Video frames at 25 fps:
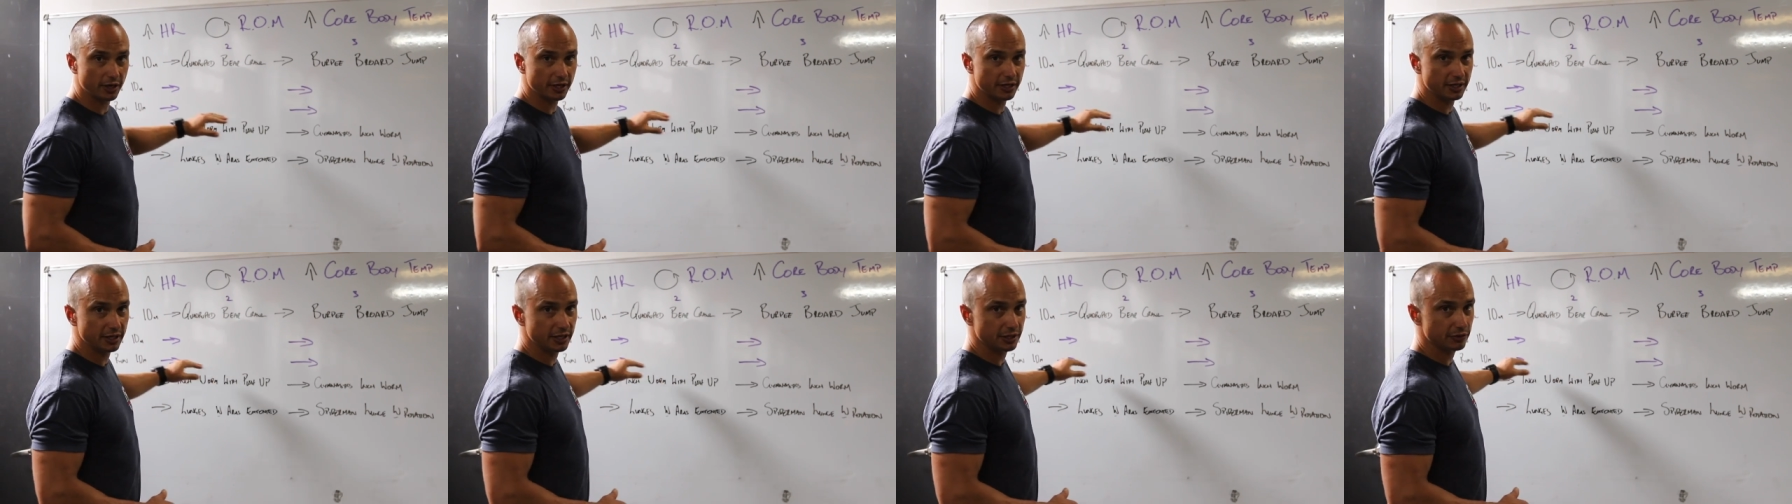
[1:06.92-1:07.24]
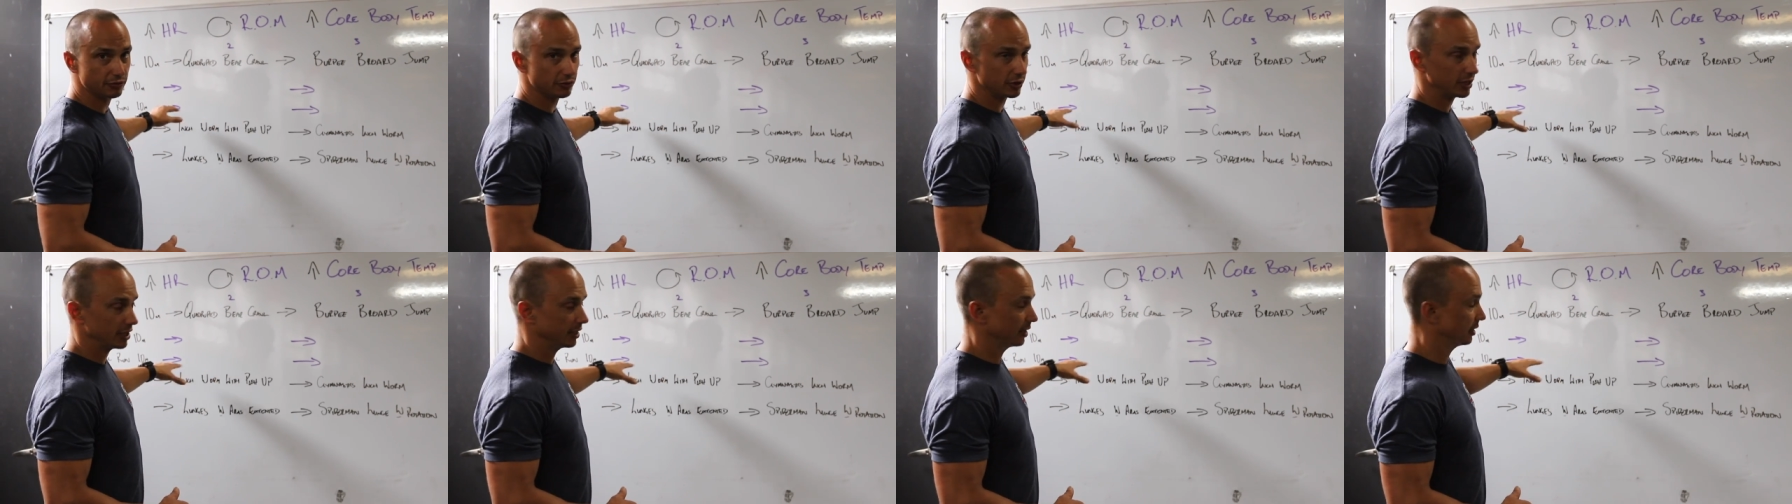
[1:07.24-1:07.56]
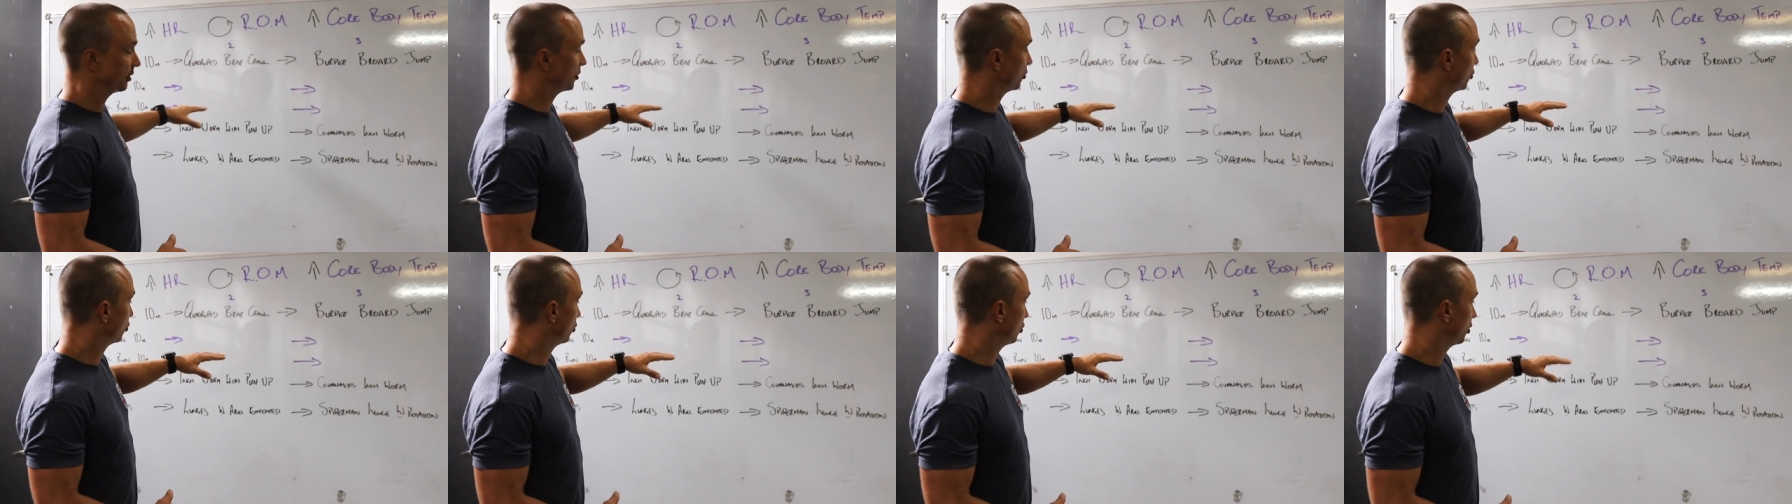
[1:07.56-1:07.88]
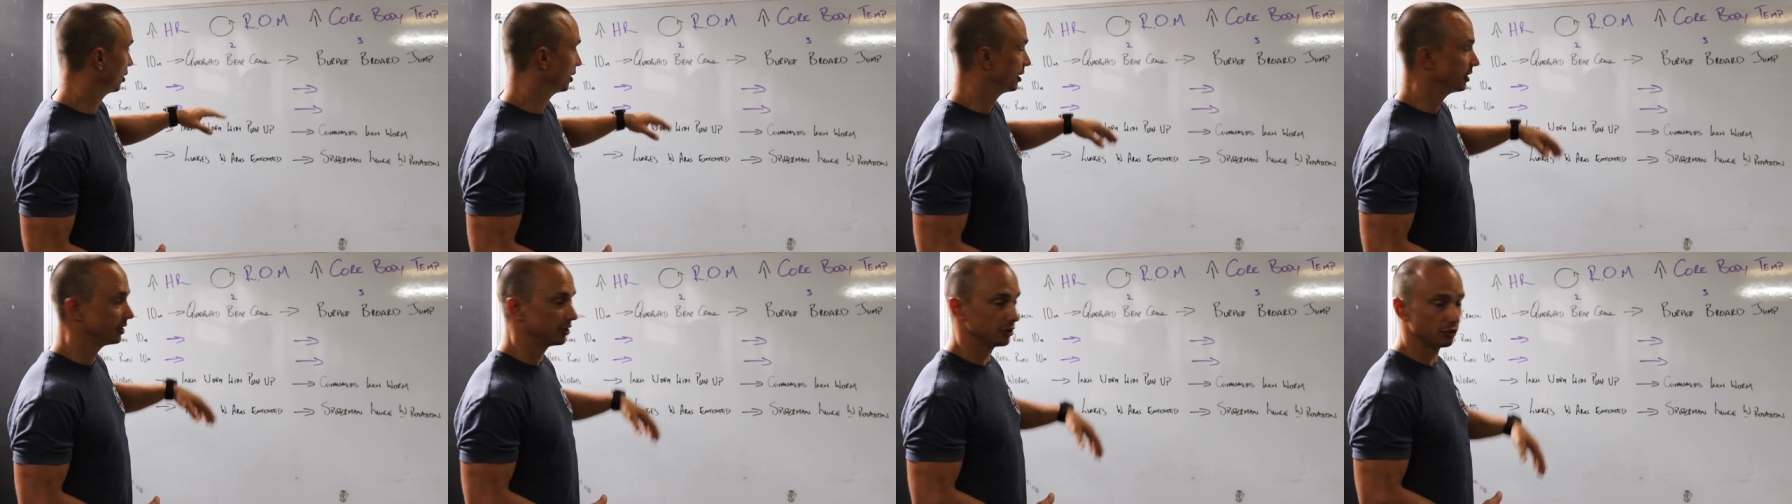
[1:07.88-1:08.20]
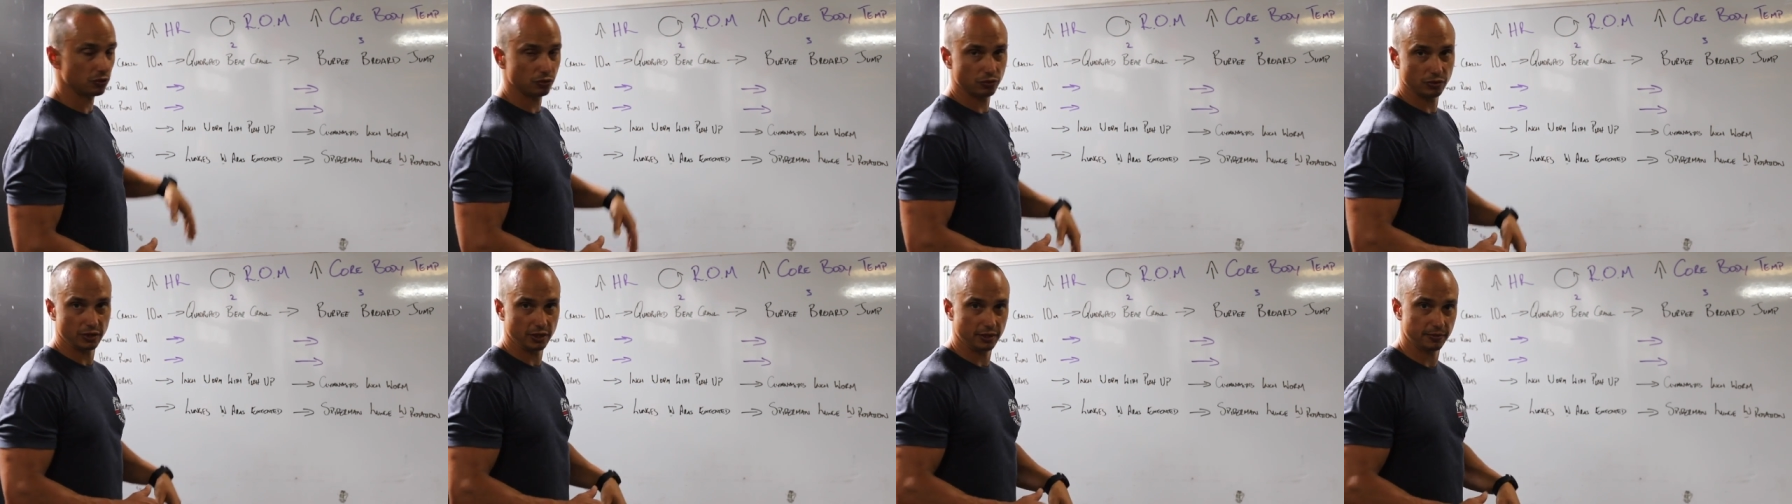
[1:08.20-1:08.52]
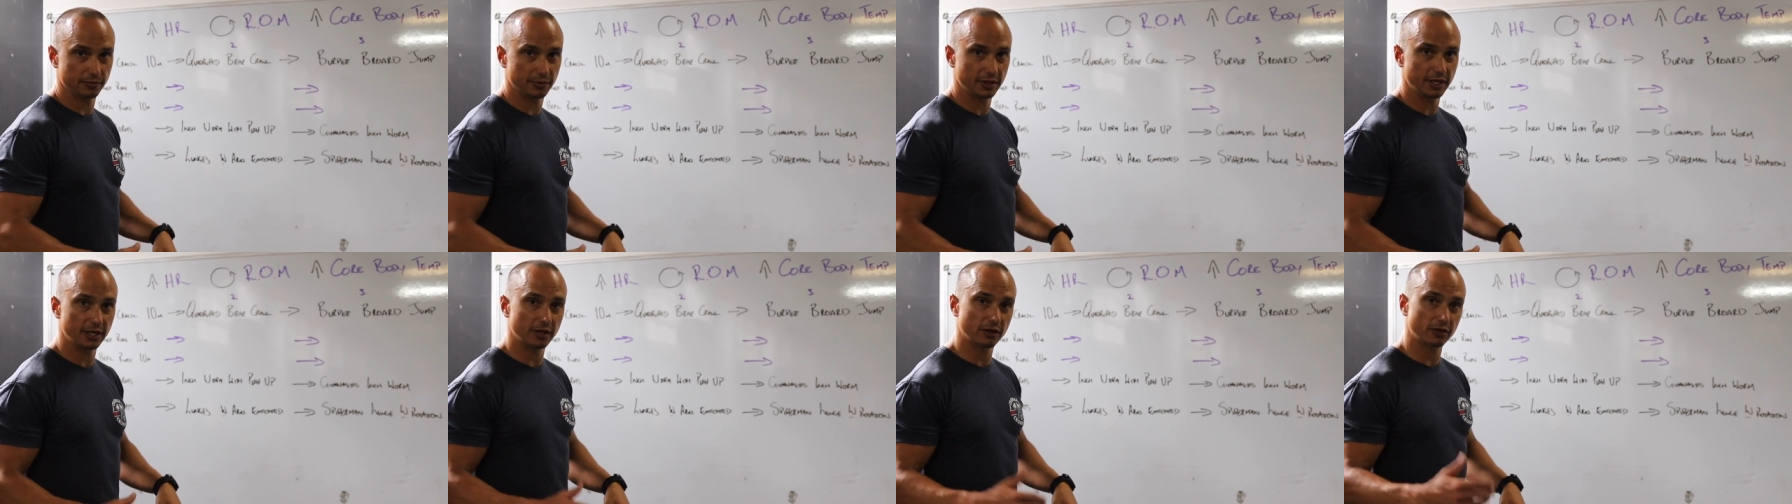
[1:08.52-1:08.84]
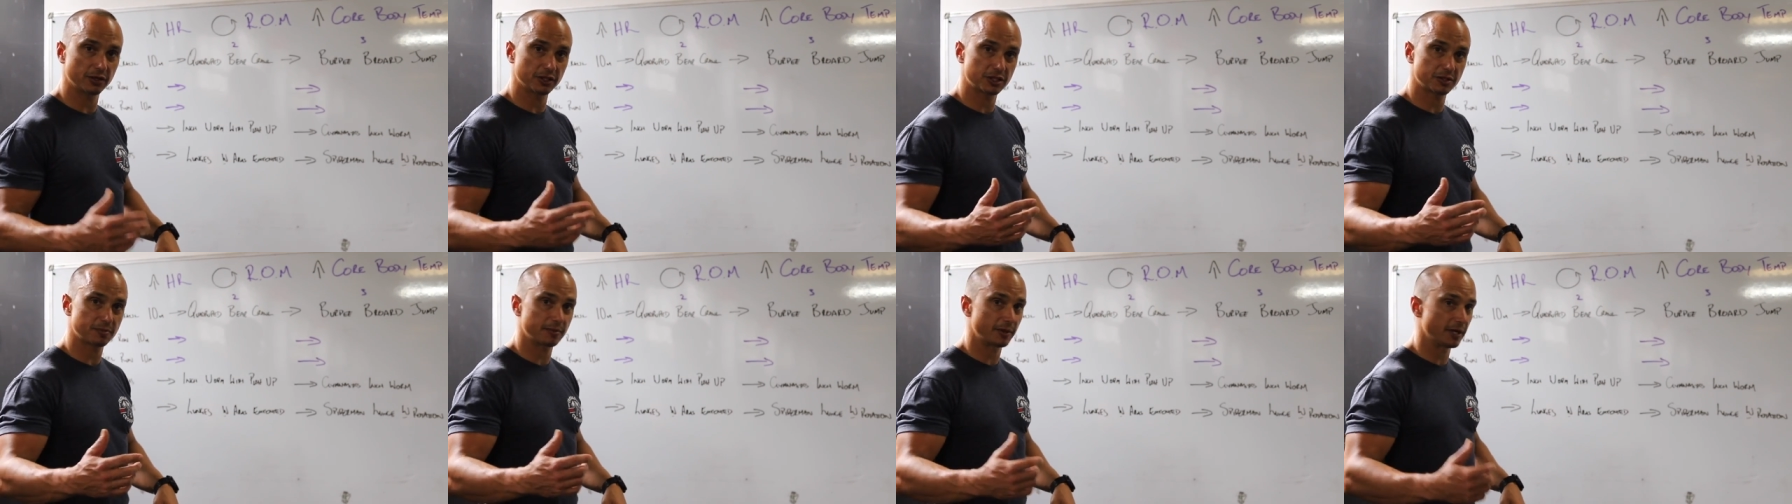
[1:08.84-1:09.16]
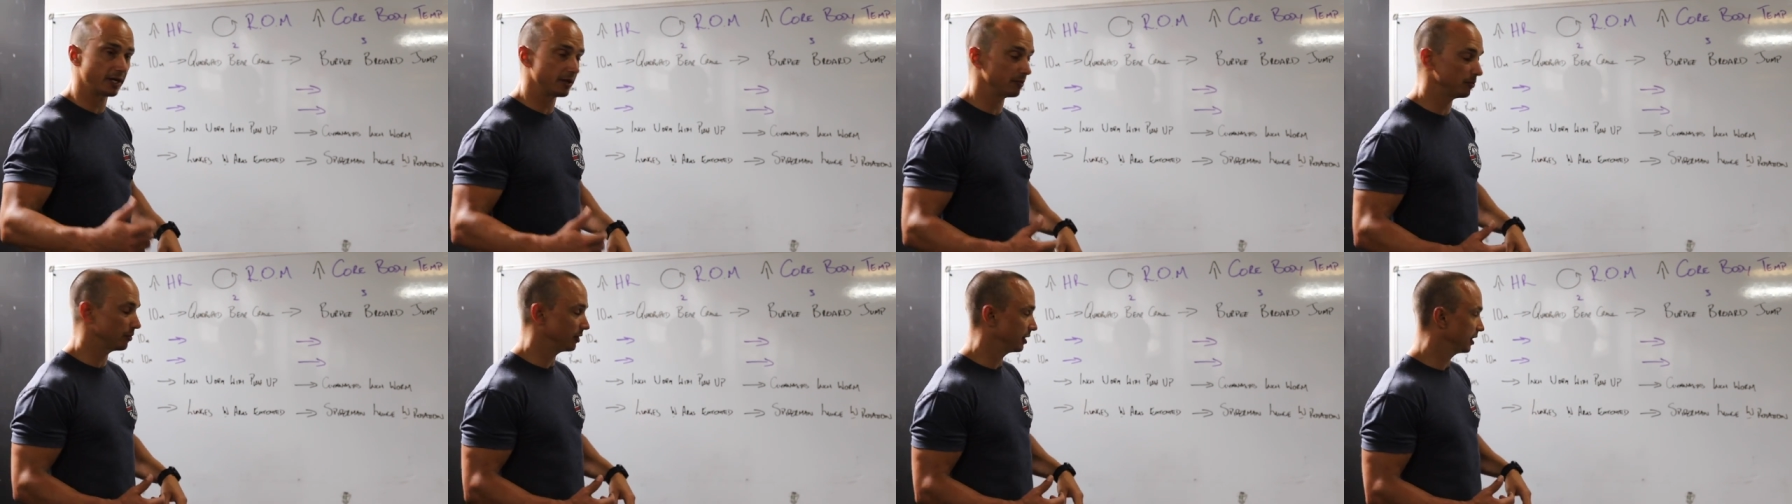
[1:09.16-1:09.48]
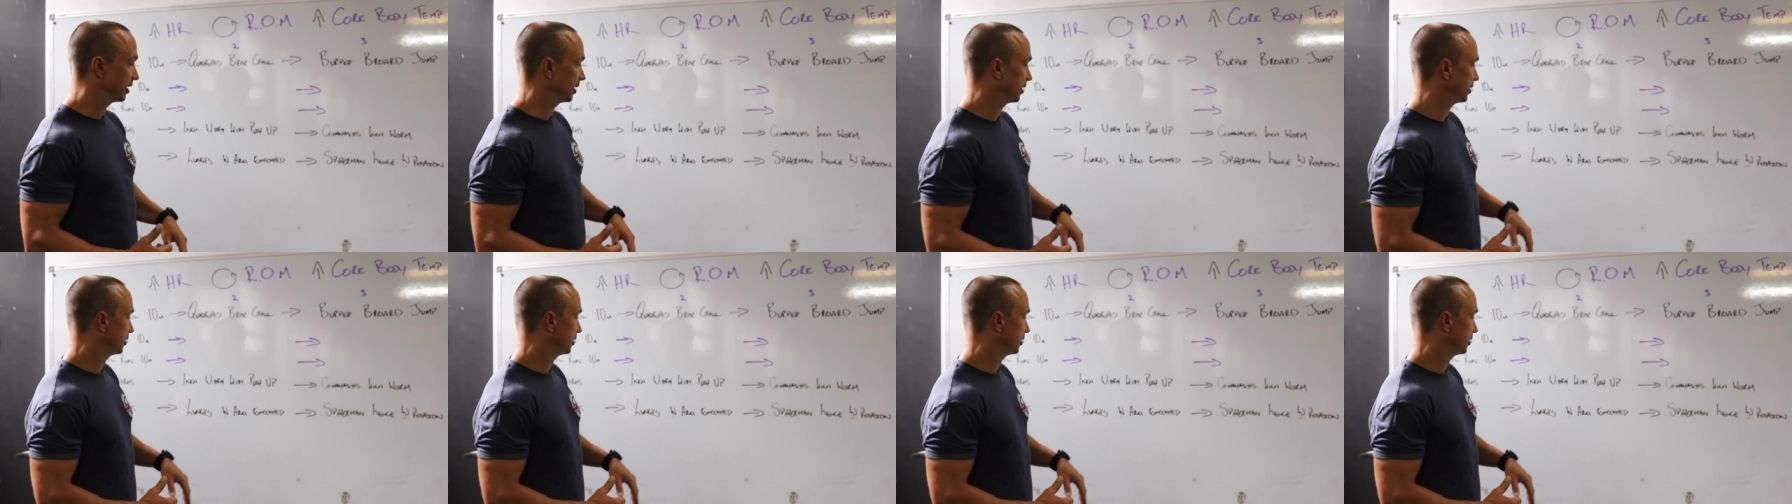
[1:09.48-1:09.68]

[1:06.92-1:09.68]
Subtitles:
knee run and the high heel run, and I'll explain why that